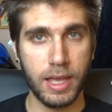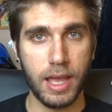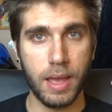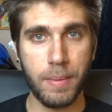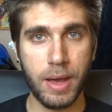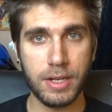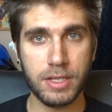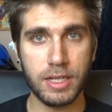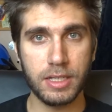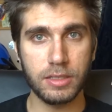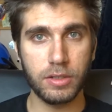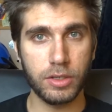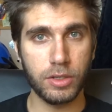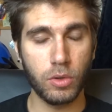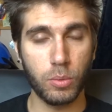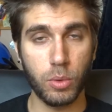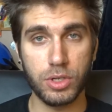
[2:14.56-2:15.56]
Imagine it's
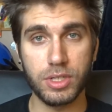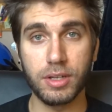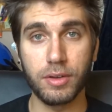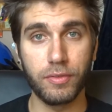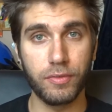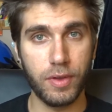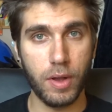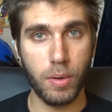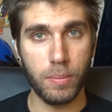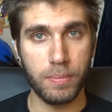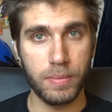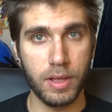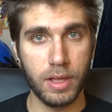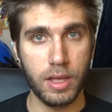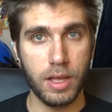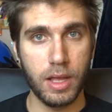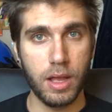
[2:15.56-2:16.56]
like you're watching a film,
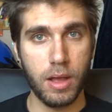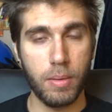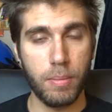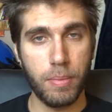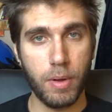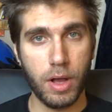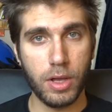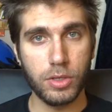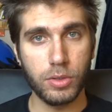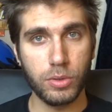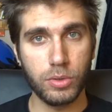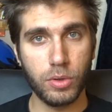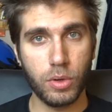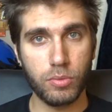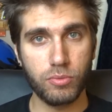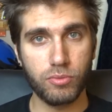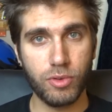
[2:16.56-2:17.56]
but you're
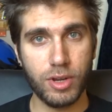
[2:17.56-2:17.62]
not